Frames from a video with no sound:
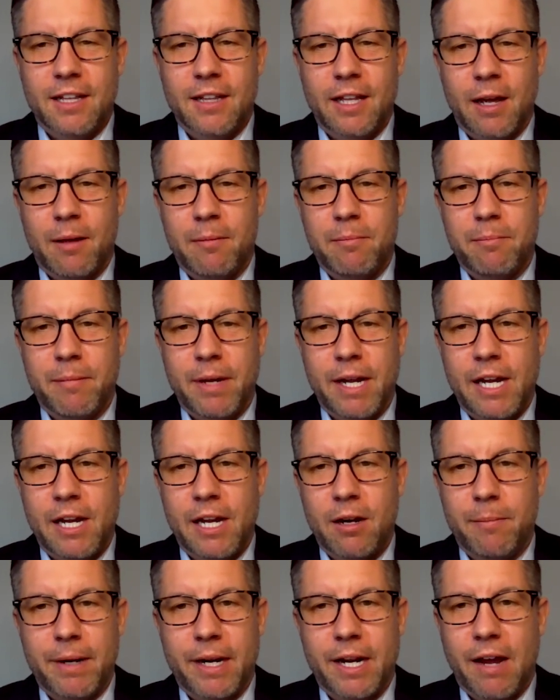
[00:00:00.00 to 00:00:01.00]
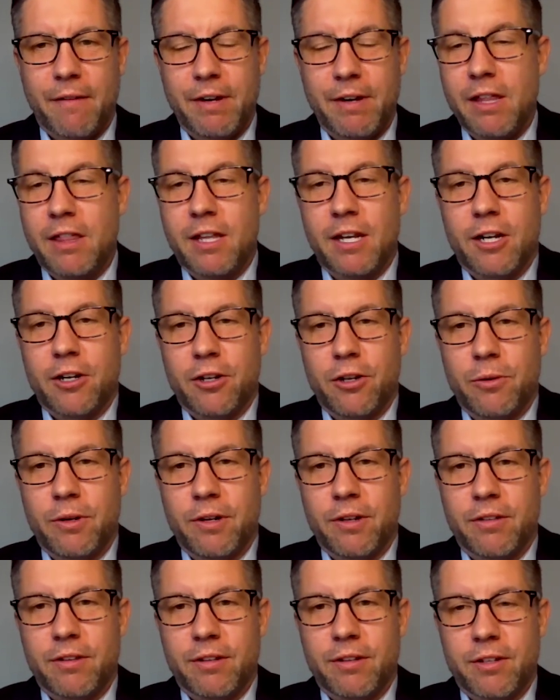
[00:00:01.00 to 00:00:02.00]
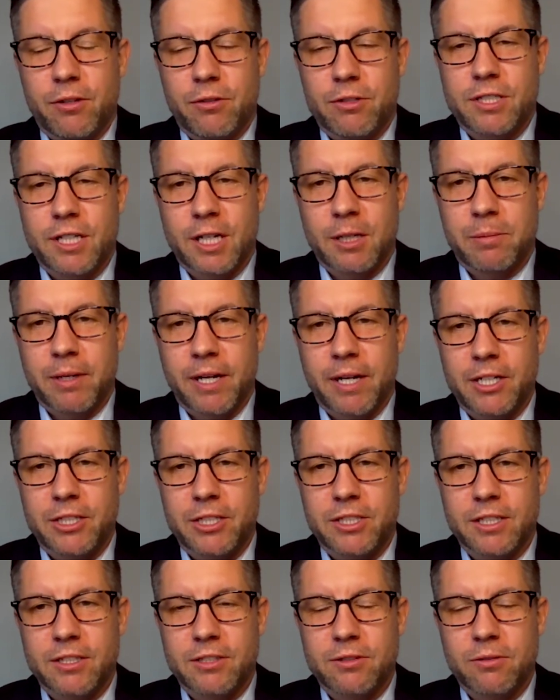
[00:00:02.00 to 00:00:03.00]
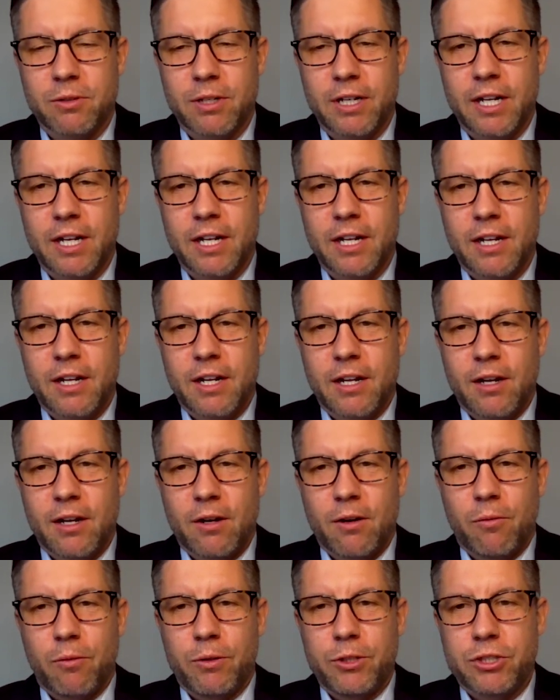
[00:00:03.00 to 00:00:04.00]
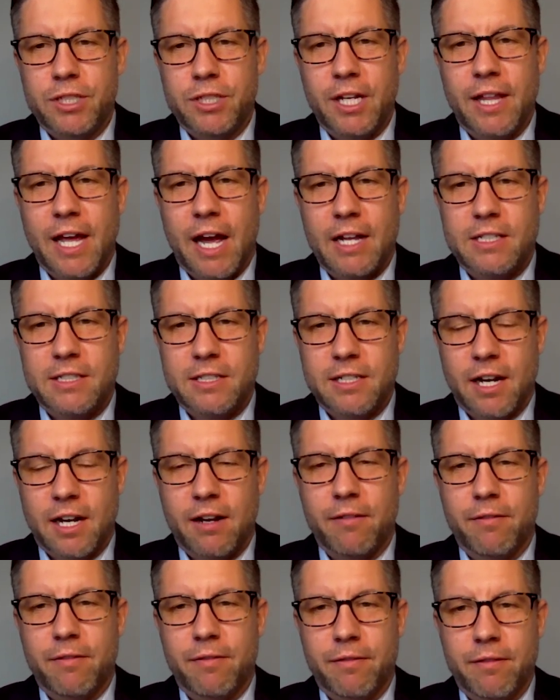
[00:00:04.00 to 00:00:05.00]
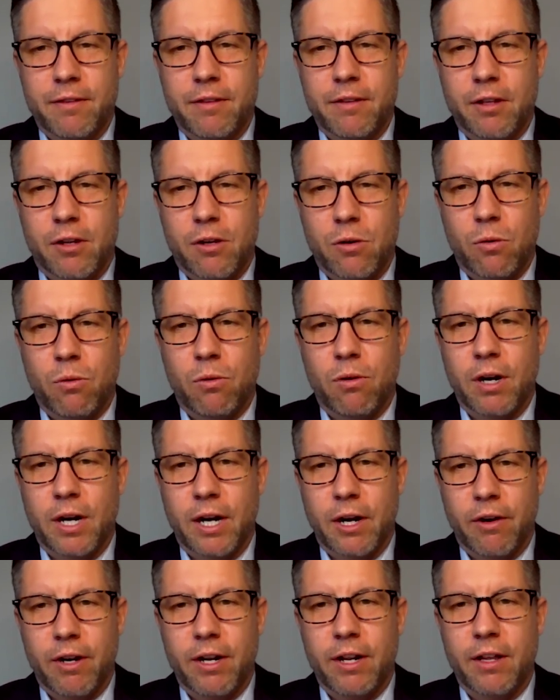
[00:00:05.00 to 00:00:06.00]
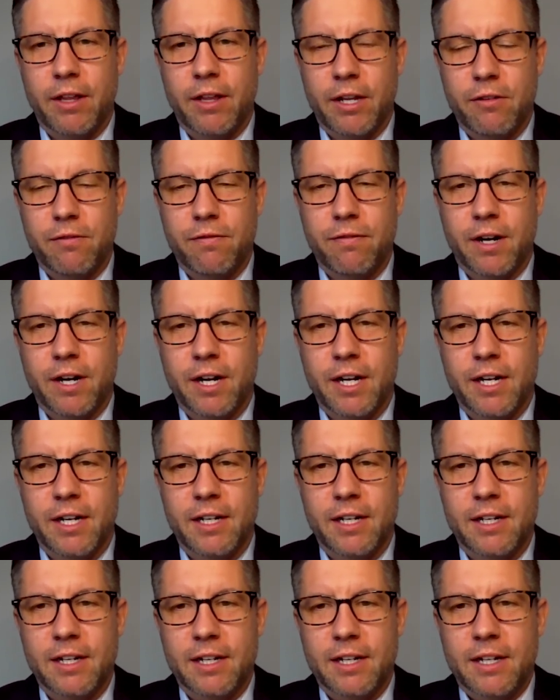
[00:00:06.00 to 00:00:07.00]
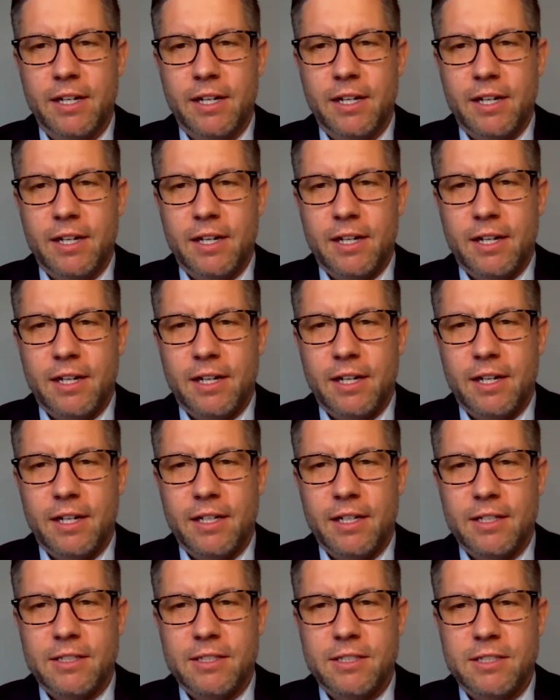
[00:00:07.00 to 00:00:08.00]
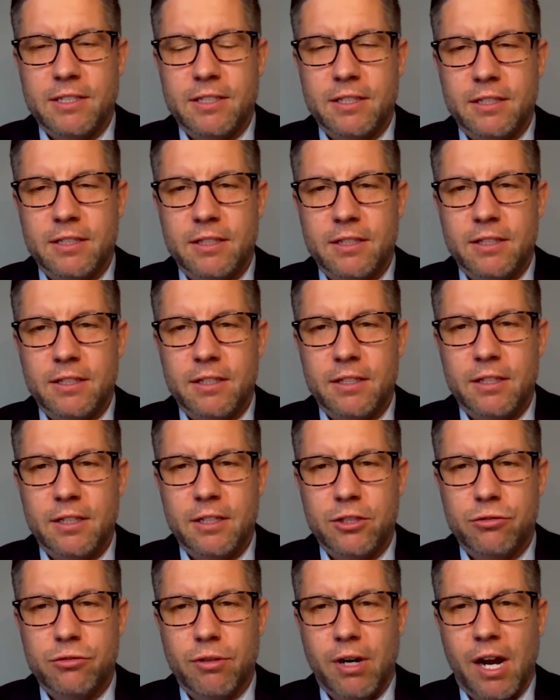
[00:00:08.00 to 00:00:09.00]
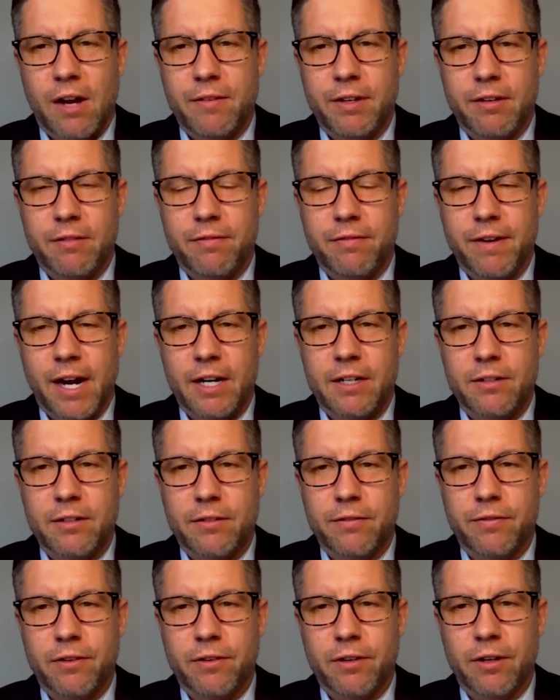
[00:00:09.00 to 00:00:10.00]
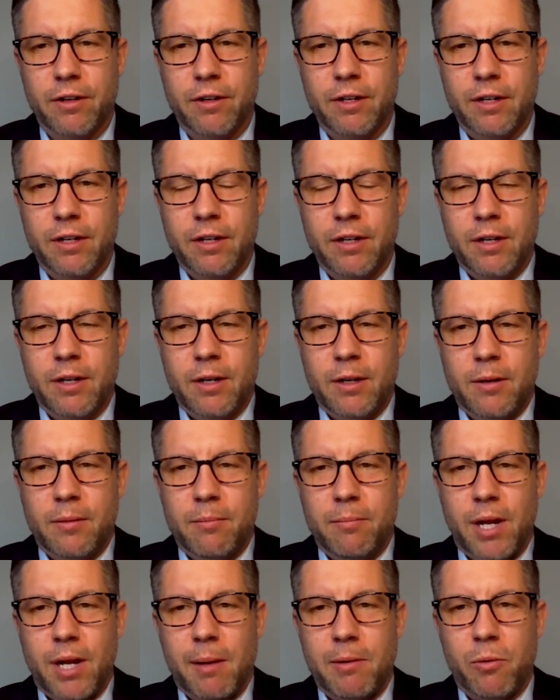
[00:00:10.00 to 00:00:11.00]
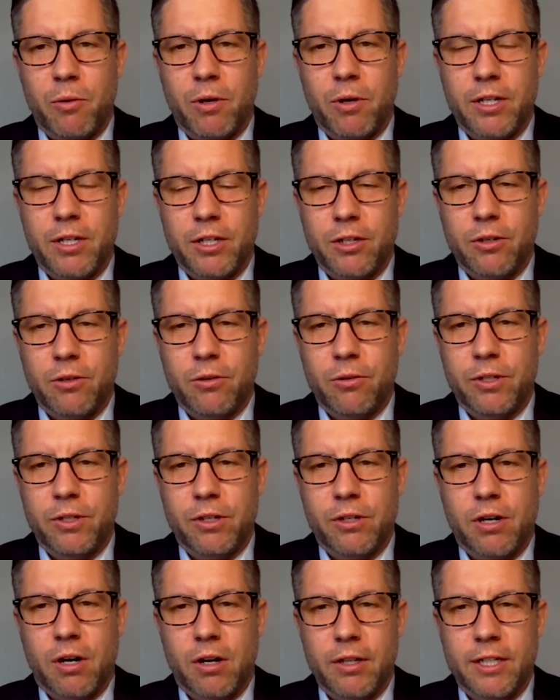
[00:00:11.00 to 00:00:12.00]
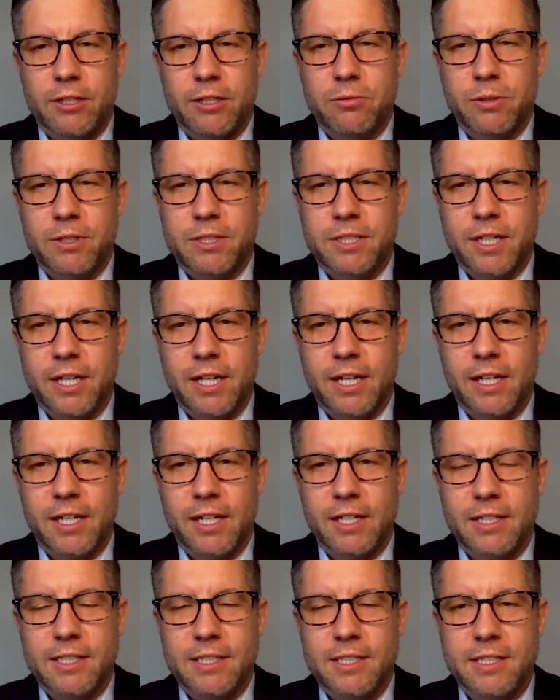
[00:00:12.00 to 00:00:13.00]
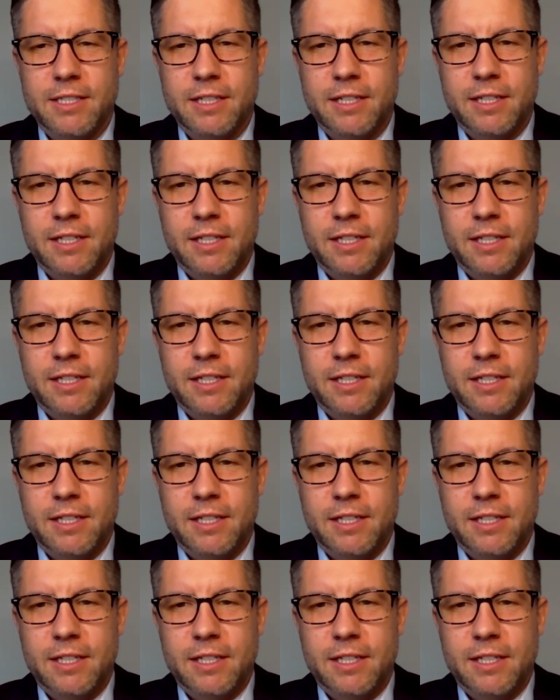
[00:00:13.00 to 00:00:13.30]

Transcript: that may or may not have anything to do with you seeing patients. Would you say that's kind of the core area that you find is the driving factor for maybe what you and your colleagues would say is